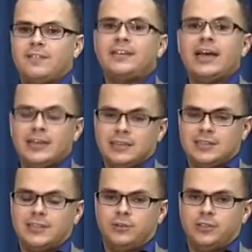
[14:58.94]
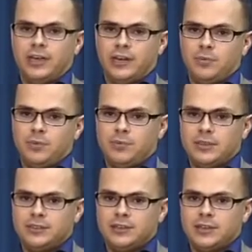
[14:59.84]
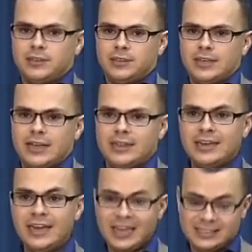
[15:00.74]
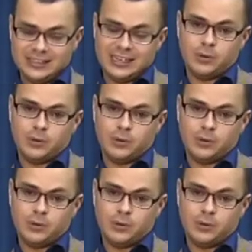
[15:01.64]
the data associated with my charge. The next thing I